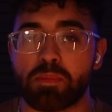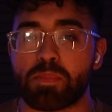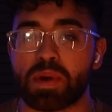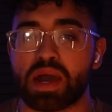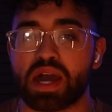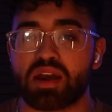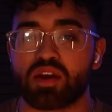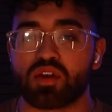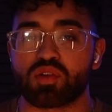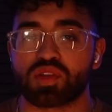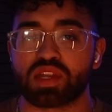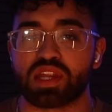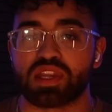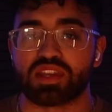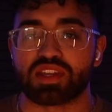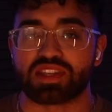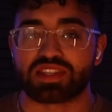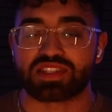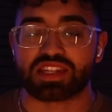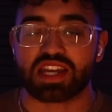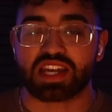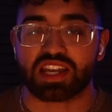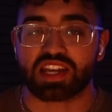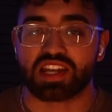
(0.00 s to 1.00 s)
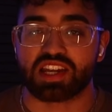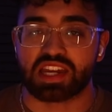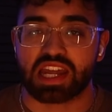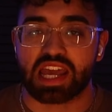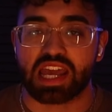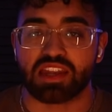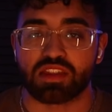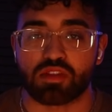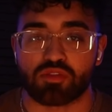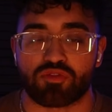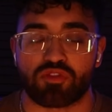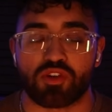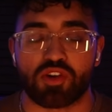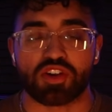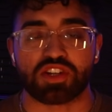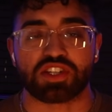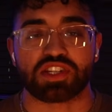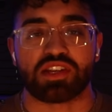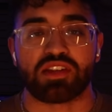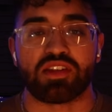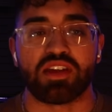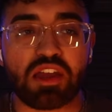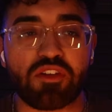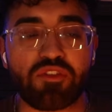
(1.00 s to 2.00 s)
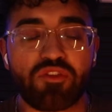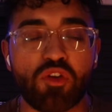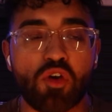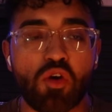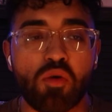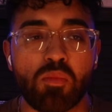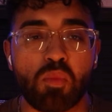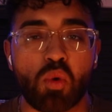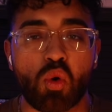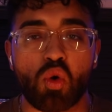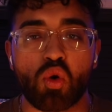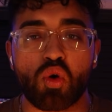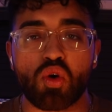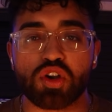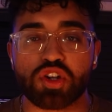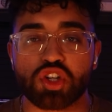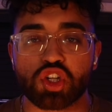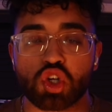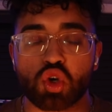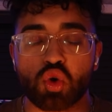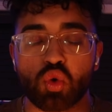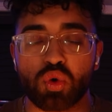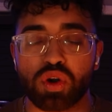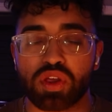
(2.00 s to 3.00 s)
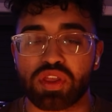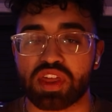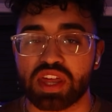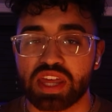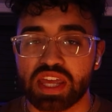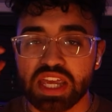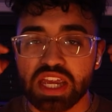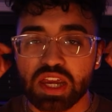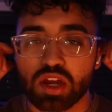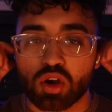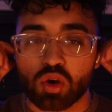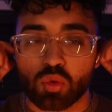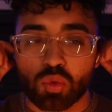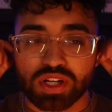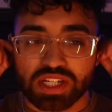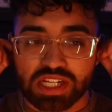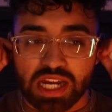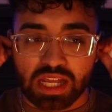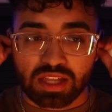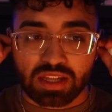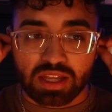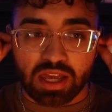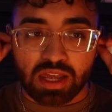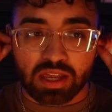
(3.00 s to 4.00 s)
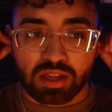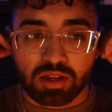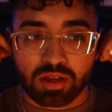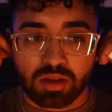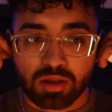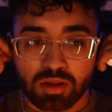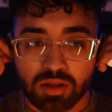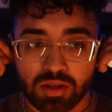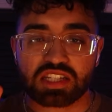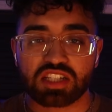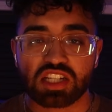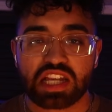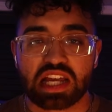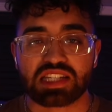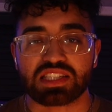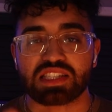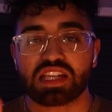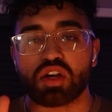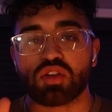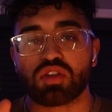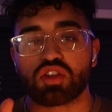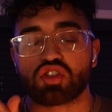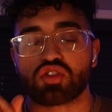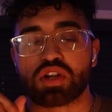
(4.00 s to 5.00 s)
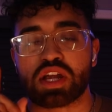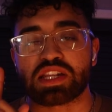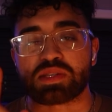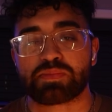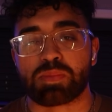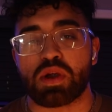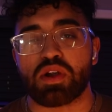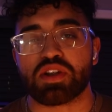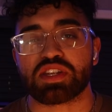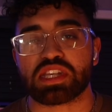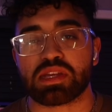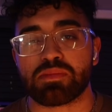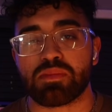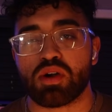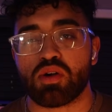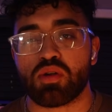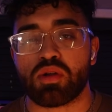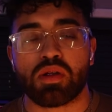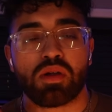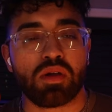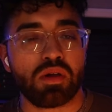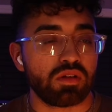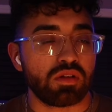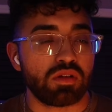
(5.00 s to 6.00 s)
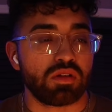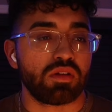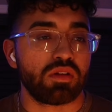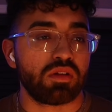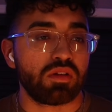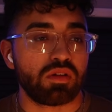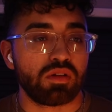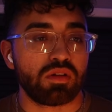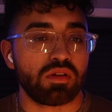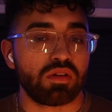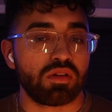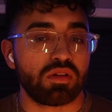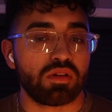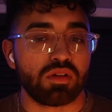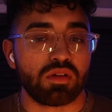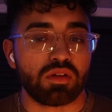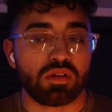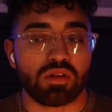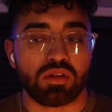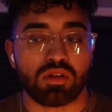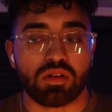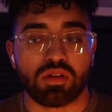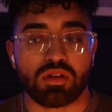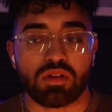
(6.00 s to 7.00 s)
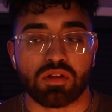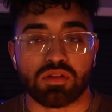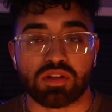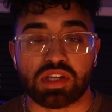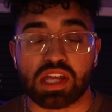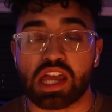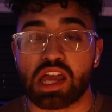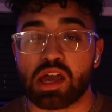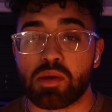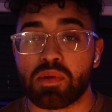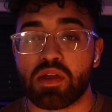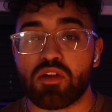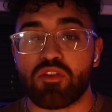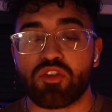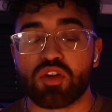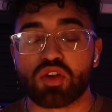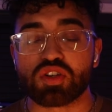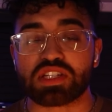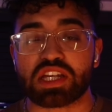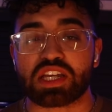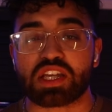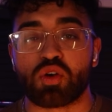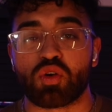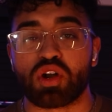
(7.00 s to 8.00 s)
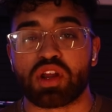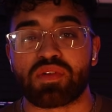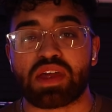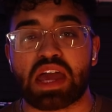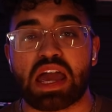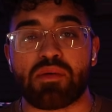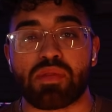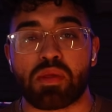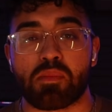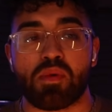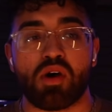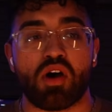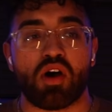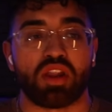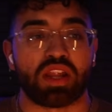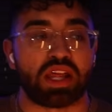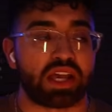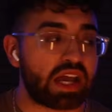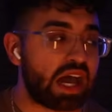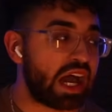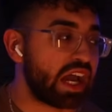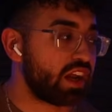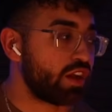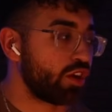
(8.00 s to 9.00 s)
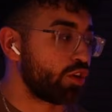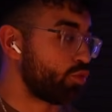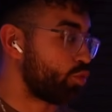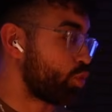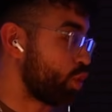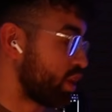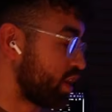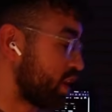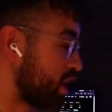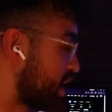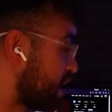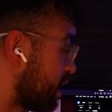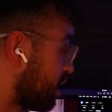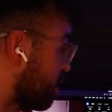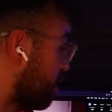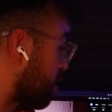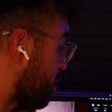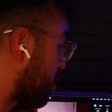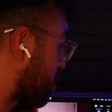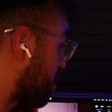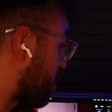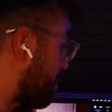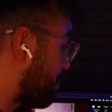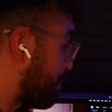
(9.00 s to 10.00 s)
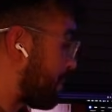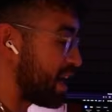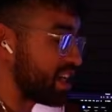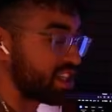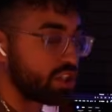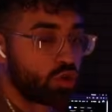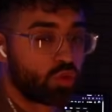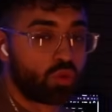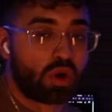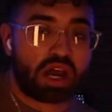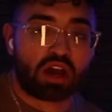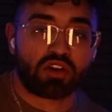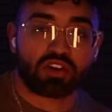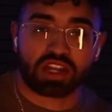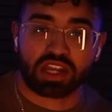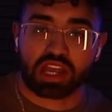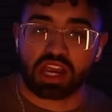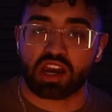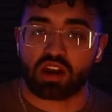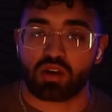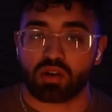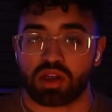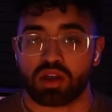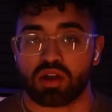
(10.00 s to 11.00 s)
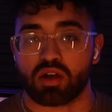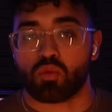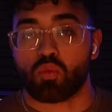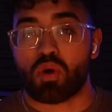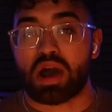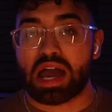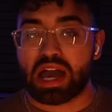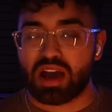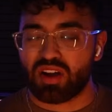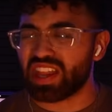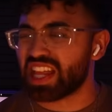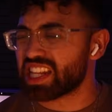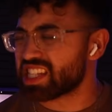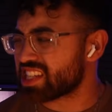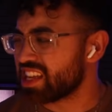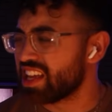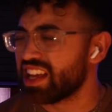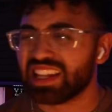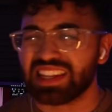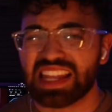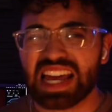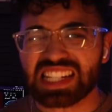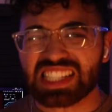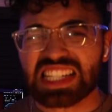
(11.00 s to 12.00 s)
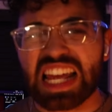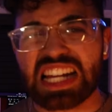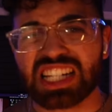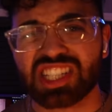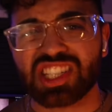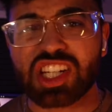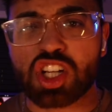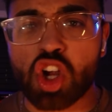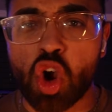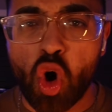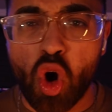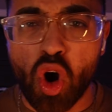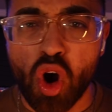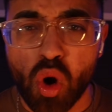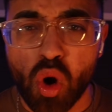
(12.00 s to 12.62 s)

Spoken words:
better than the second and the first gen. They feel more true to the ear, which I like. Let's test out the transparency mode. Damn, it feels like you don't even have them on. Like, I can really hear my surrounding area. Wow, that's actually cool.